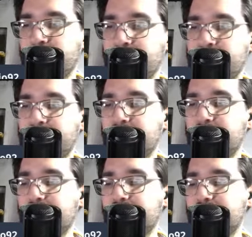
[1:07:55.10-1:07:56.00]
Tony
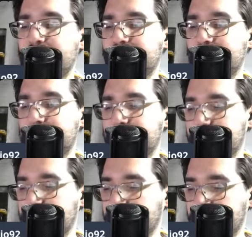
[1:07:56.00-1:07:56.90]
here? It just
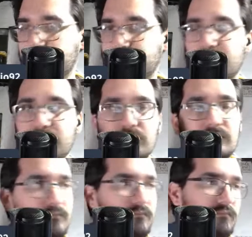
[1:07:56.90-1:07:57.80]
would
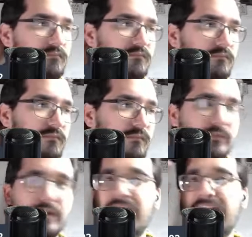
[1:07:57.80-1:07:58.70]
not
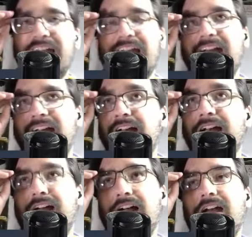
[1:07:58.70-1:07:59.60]

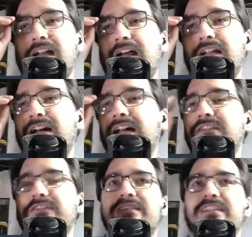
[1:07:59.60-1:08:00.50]
make a whole lot. I
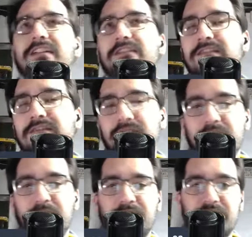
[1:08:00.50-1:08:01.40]
don't see
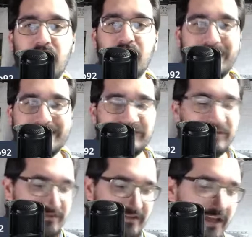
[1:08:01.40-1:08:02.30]
with Tony
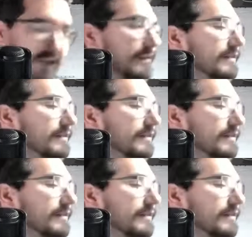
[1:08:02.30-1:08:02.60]
just yet.